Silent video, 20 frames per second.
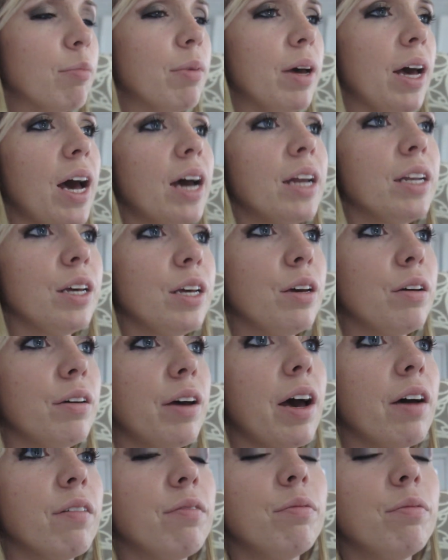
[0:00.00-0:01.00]
But I know
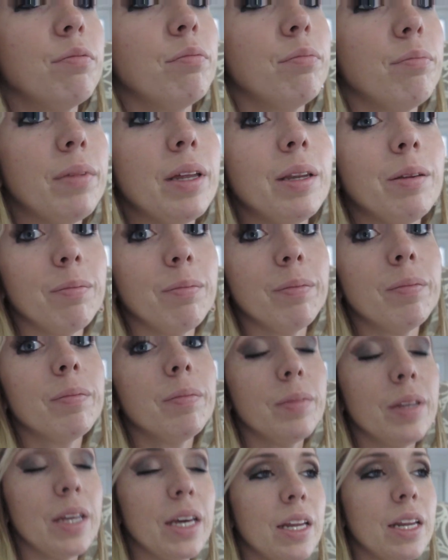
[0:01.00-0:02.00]
I've been
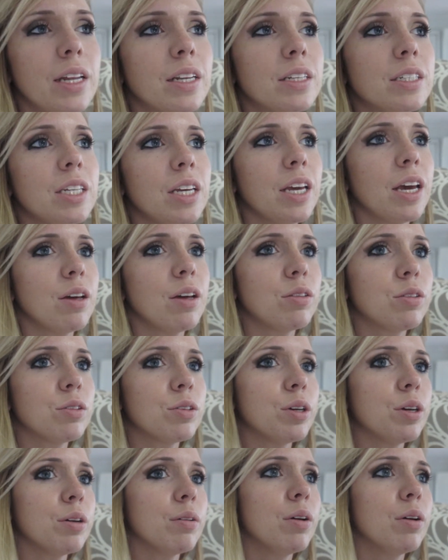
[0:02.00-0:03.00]
needing to go
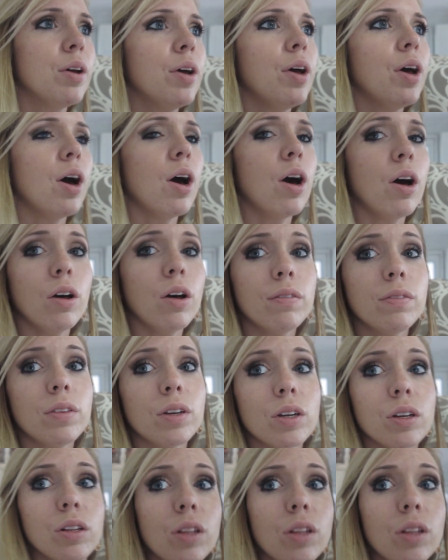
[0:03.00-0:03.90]
through all of their